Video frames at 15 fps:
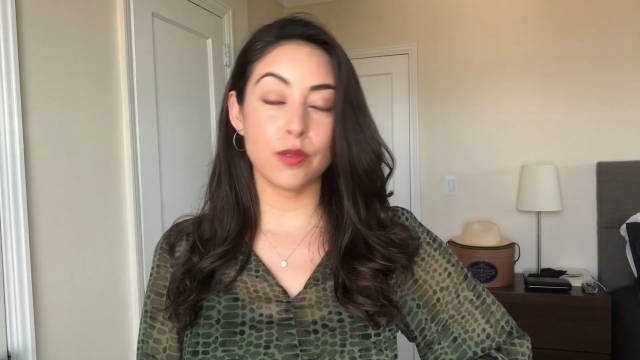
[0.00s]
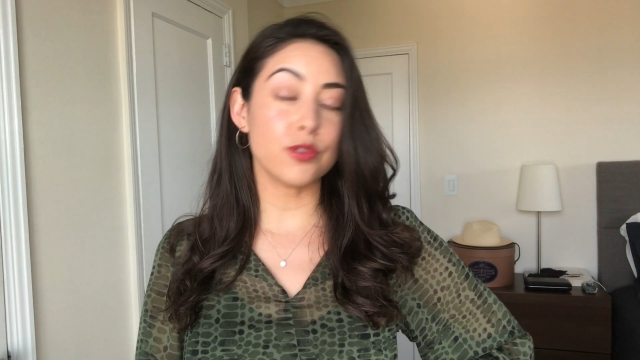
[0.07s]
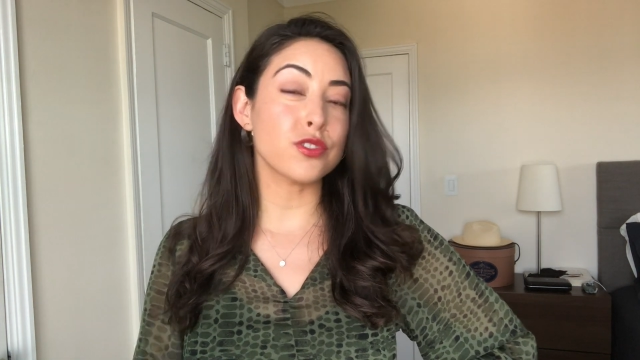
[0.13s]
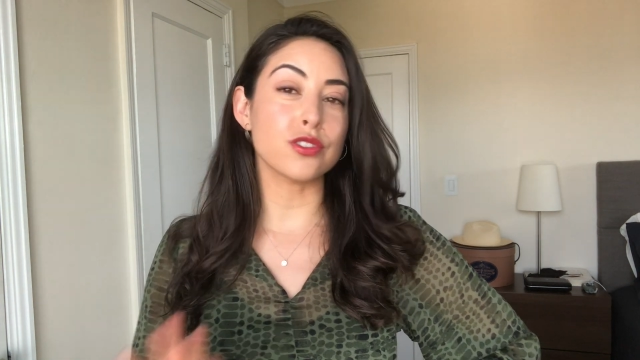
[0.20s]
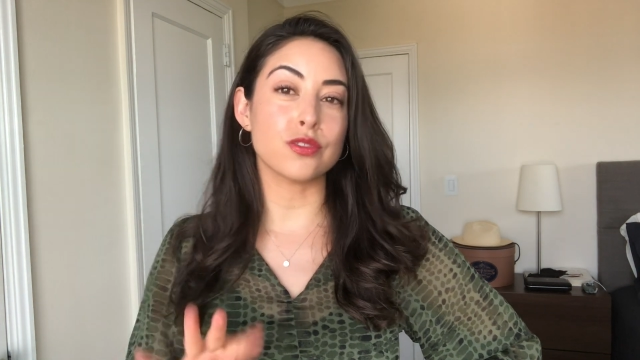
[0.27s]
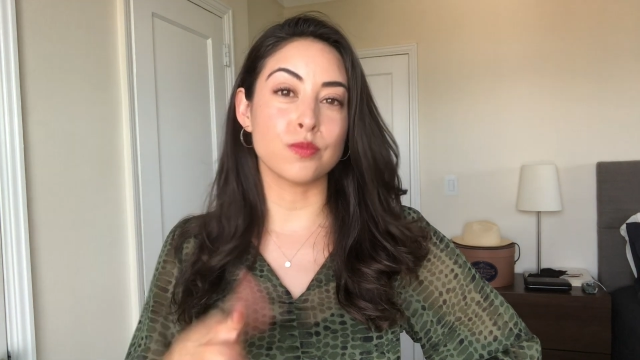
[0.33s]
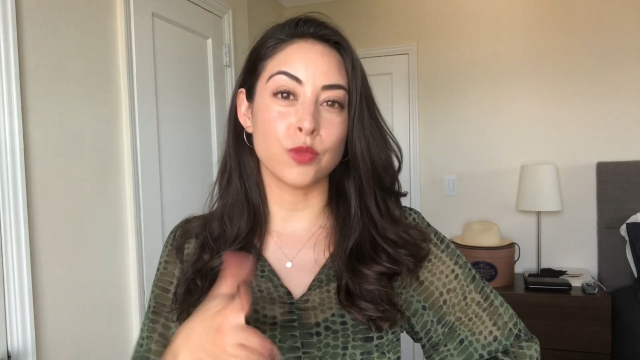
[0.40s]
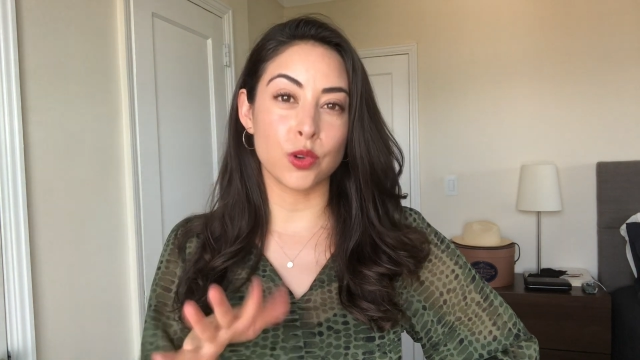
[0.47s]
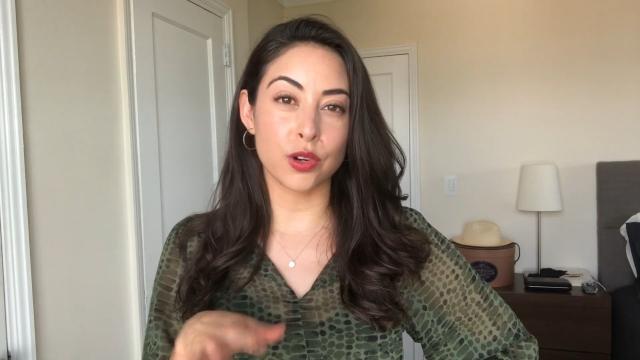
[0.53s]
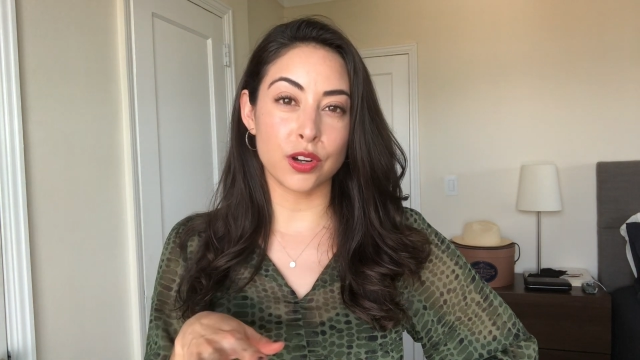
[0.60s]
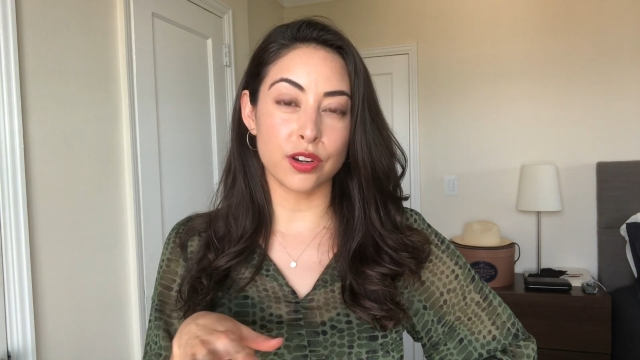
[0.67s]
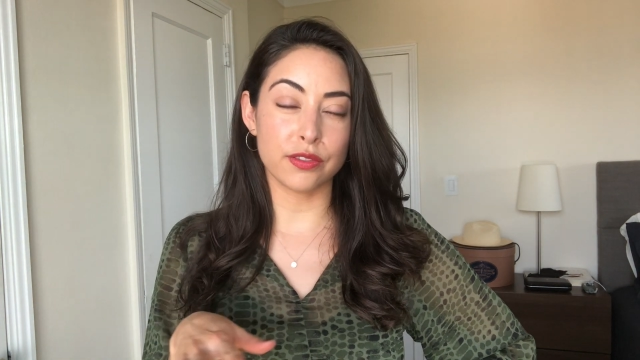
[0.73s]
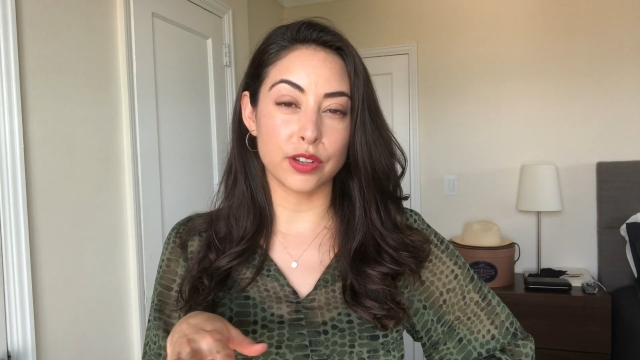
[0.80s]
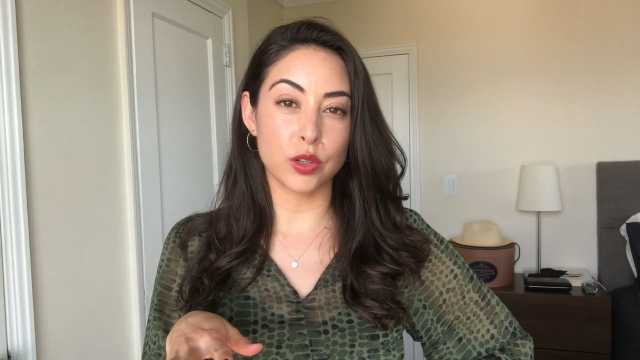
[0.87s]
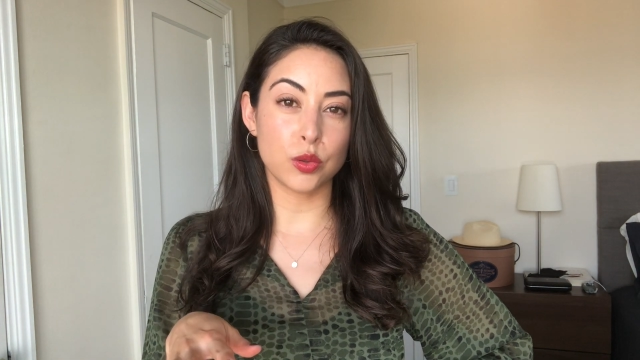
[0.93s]
which is
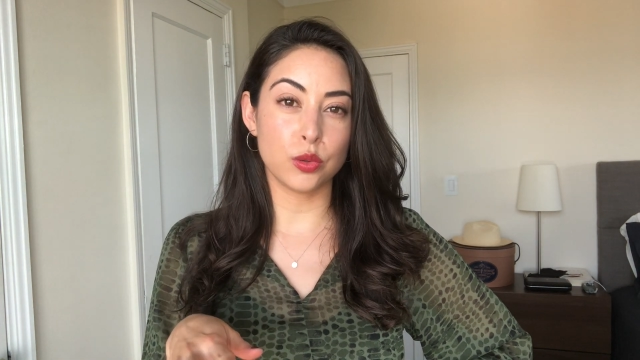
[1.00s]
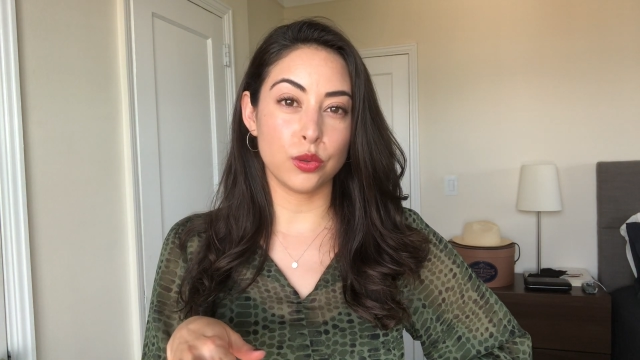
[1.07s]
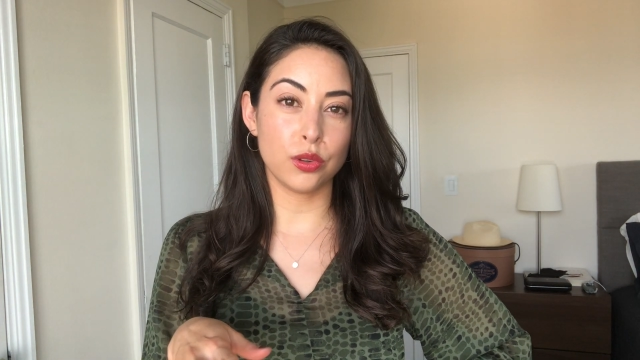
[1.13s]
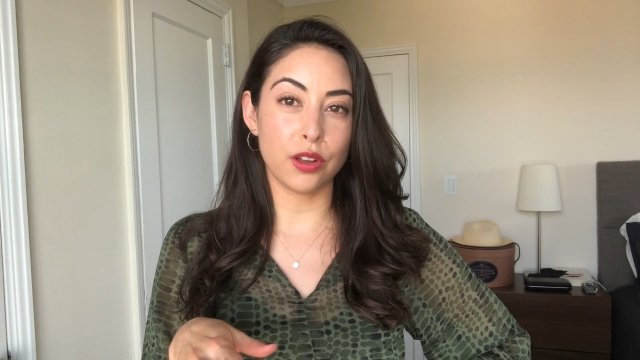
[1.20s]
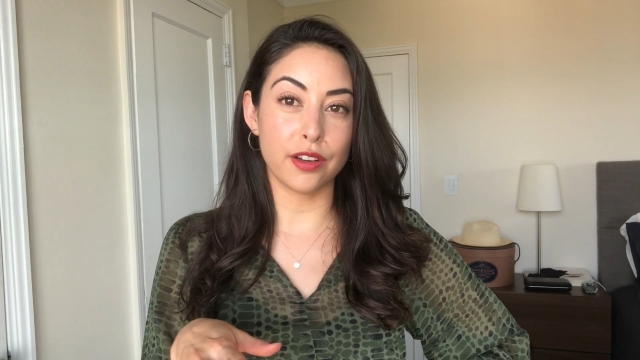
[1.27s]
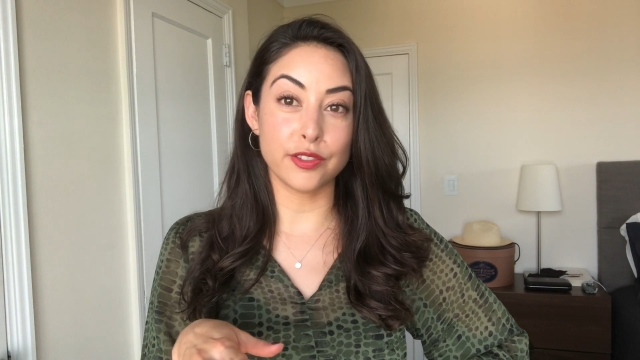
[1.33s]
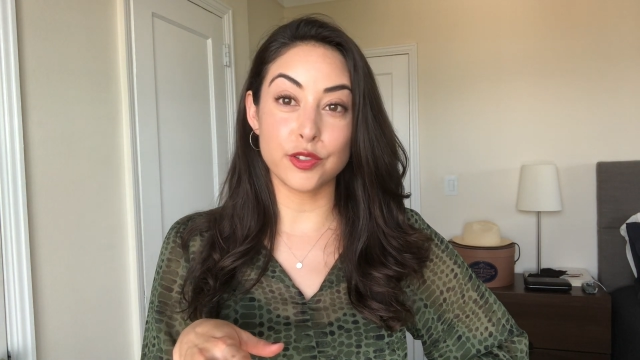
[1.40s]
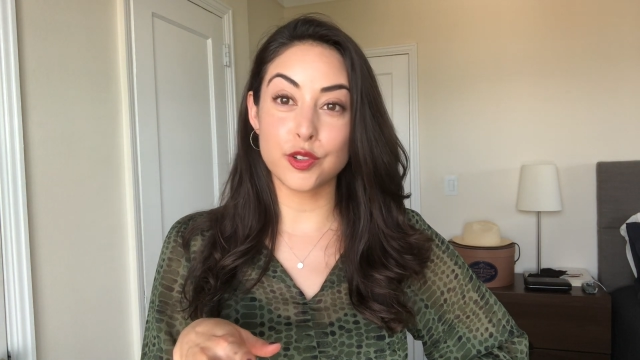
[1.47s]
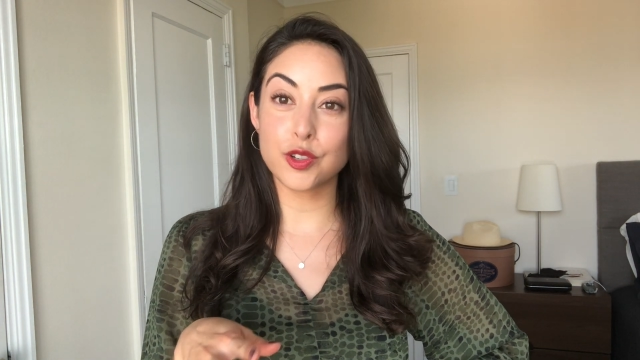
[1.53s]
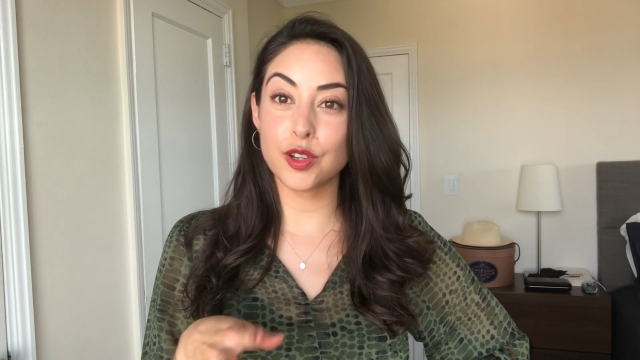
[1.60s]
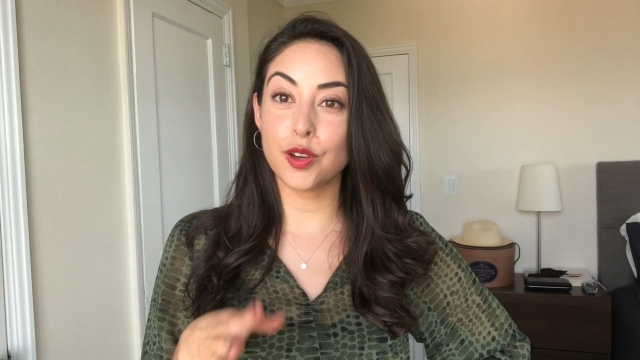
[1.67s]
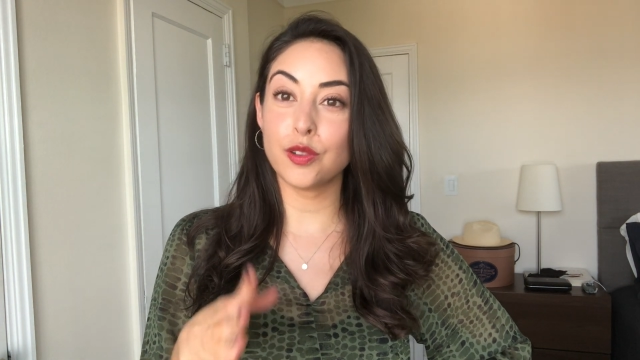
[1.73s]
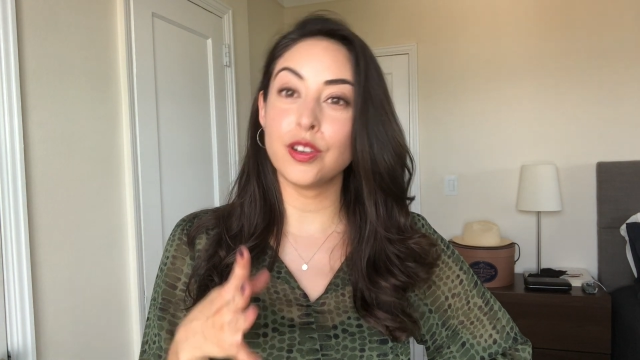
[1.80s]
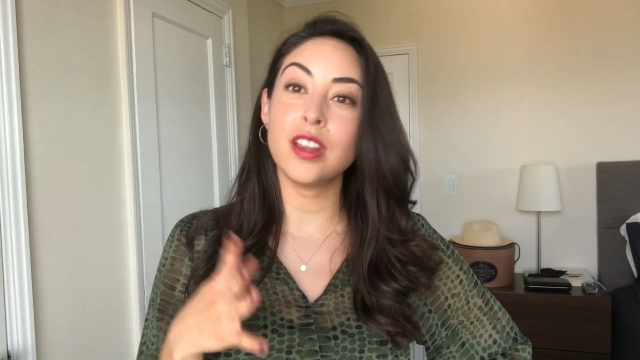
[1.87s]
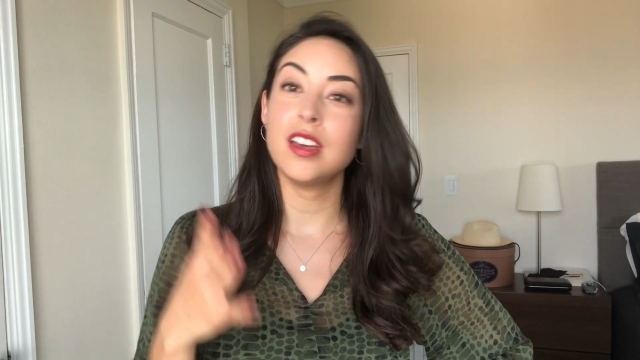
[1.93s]
more of a cool
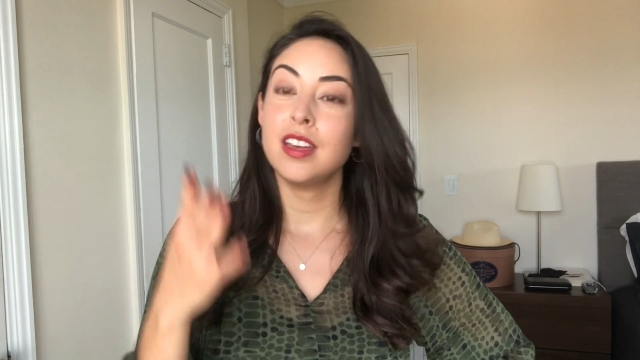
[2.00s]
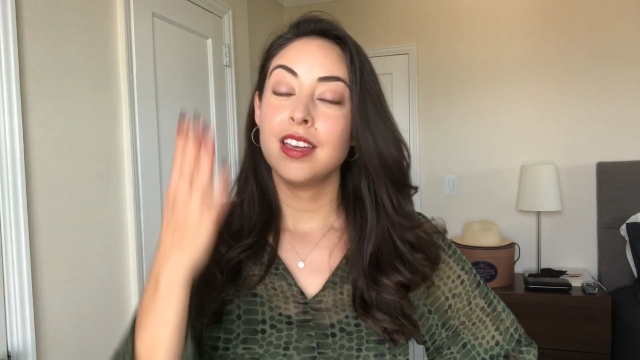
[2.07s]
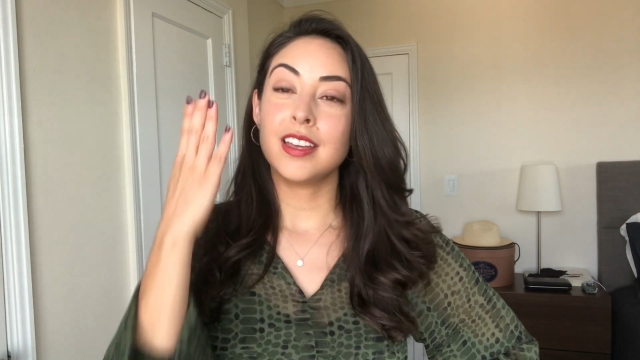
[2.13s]
undertone,